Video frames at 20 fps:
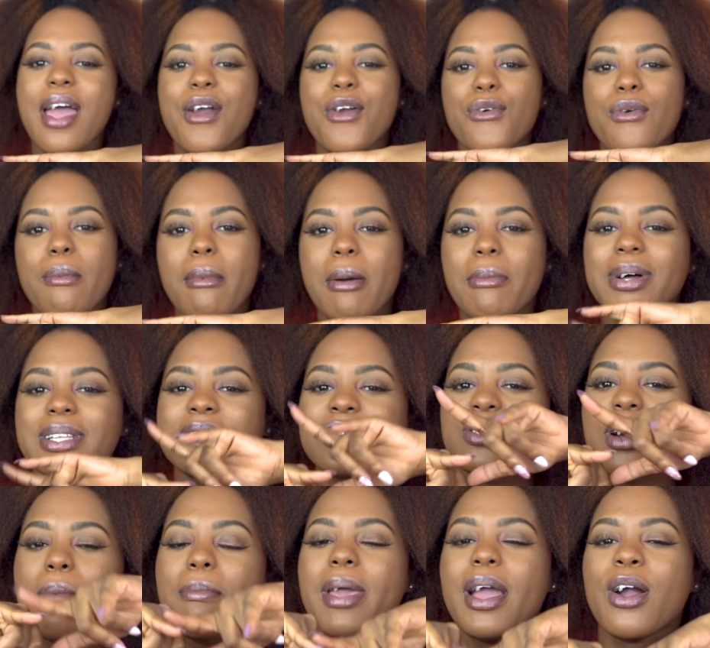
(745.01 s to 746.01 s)
Remember to
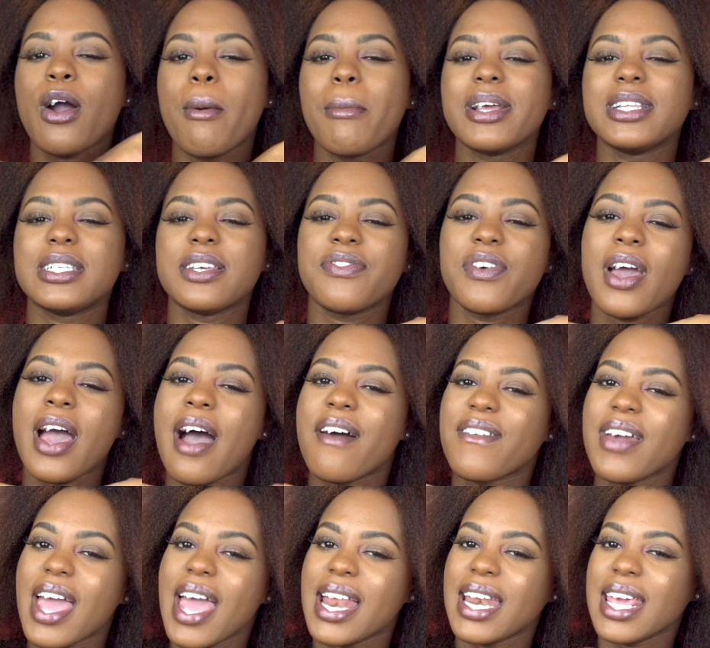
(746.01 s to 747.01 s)
drop me a comment if you
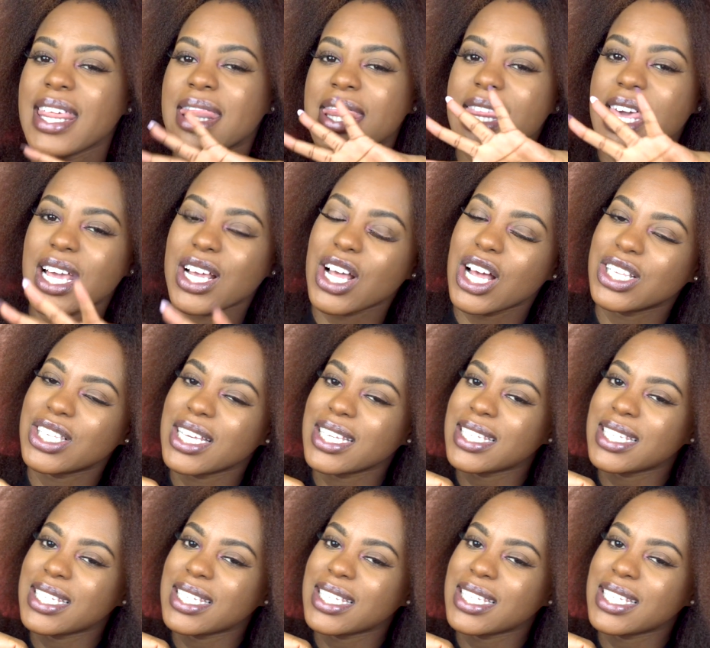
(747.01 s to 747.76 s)
have anything to